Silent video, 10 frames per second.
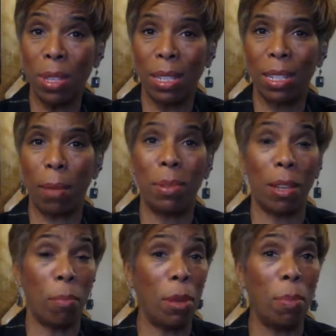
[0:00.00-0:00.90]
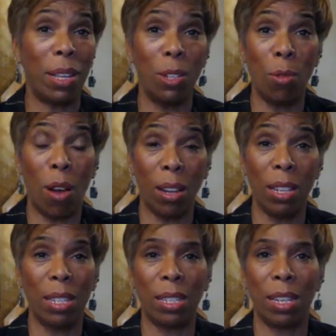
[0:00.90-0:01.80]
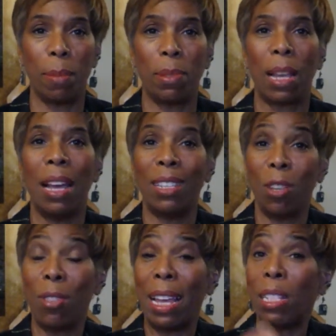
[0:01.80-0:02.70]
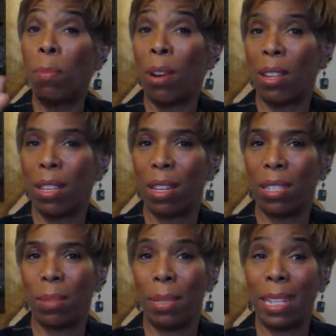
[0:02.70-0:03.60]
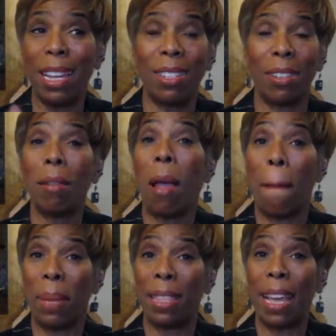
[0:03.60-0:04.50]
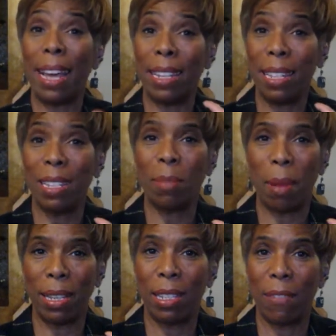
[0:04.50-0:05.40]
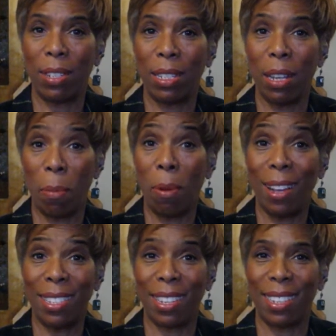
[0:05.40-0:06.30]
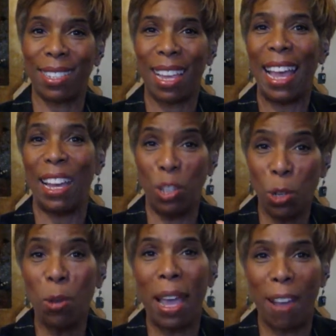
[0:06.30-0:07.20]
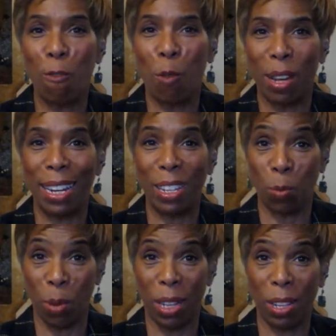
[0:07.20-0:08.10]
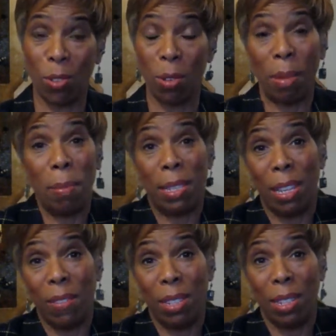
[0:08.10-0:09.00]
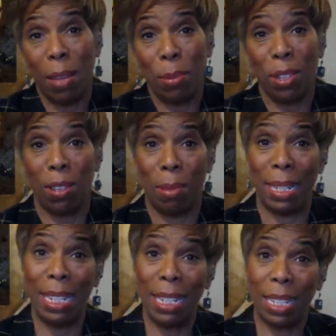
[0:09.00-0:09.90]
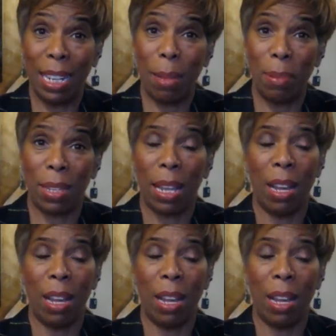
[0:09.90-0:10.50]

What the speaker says: of the steps, some people I do all of the steps. So that's part of the customization, but that is my 7-step process, and you have one as well. So it may be 7 steps, it could be 10 steps,